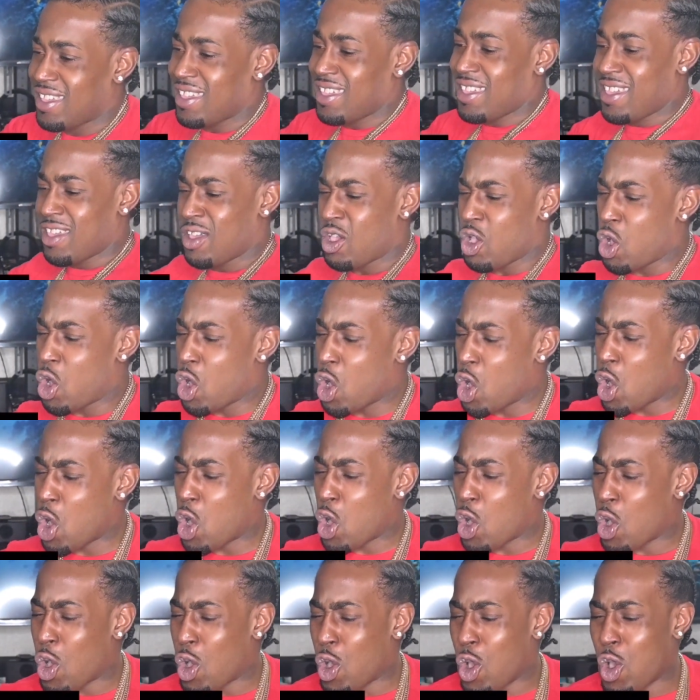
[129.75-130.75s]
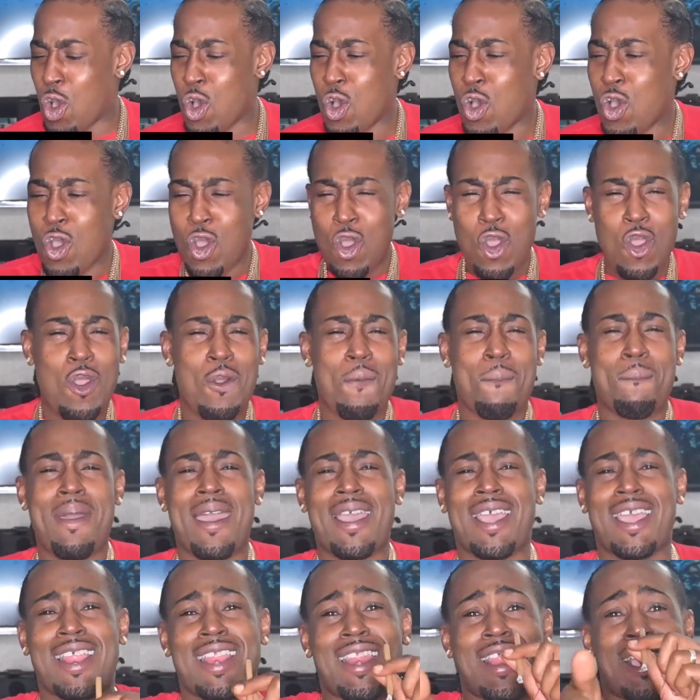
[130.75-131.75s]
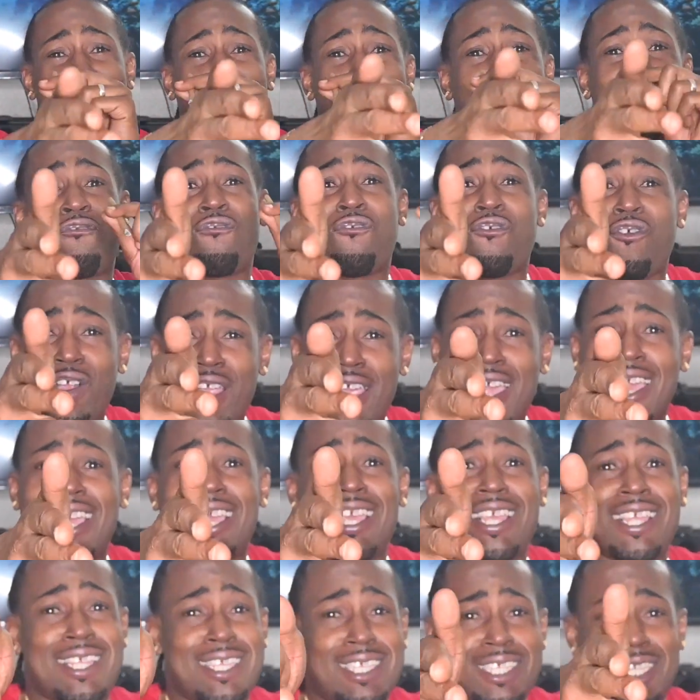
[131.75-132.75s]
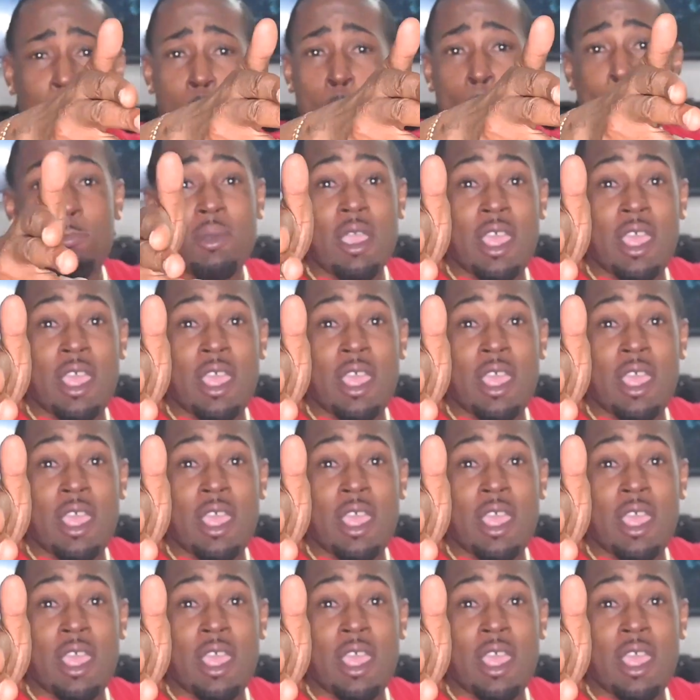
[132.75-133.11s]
I see you with the fang, give me all the. Make a nigga freeze